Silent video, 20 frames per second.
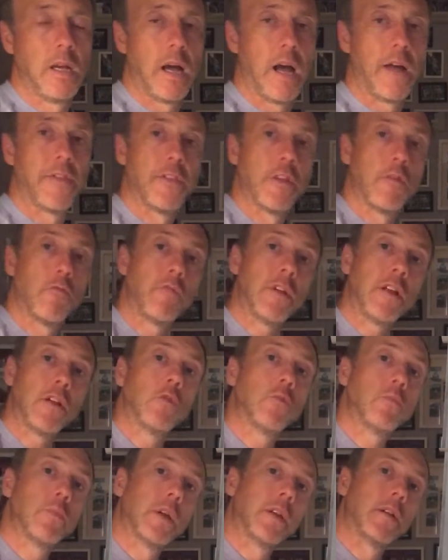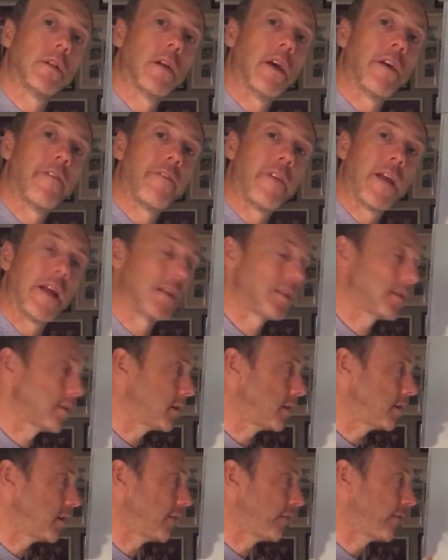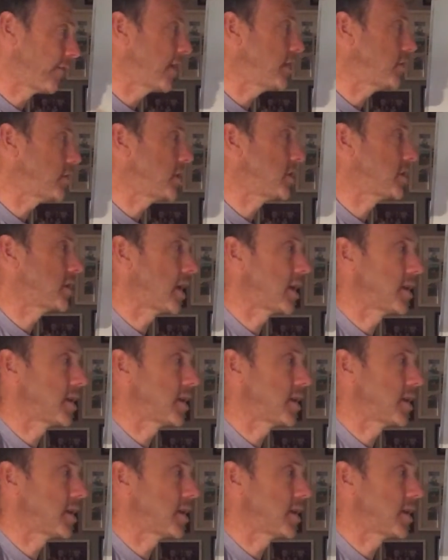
And the Ringelmann effect effectively